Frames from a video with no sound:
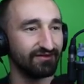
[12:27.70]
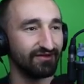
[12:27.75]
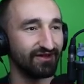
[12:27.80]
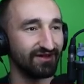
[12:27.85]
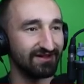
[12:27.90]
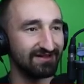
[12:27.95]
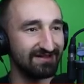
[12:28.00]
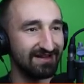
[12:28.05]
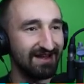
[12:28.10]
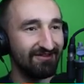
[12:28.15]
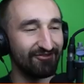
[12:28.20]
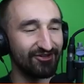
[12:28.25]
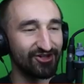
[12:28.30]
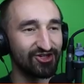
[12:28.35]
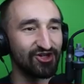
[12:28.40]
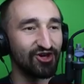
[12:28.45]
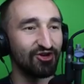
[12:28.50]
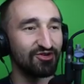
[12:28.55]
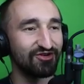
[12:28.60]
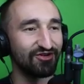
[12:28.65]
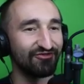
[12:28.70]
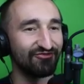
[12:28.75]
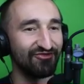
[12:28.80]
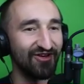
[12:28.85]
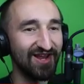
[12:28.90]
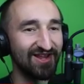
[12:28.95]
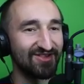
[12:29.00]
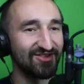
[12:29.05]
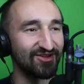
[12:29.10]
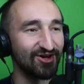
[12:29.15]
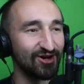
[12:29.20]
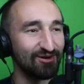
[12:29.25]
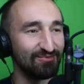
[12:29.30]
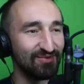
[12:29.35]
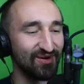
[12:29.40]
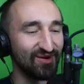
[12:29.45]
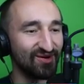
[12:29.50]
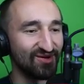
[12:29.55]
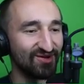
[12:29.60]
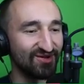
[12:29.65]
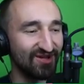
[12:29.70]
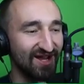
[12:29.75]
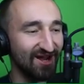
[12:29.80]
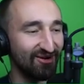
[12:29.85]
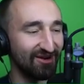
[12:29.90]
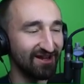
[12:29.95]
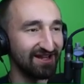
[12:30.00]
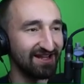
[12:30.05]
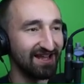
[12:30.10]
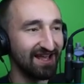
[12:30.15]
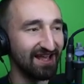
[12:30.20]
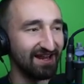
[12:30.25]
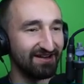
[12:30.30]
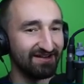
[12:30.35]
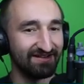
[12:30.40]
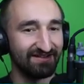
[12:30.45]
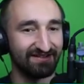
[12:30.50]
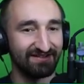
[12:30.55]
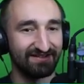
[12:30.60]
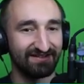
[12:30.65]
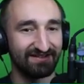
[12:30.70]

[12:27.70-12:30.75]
Like, never show your face in our burger town again.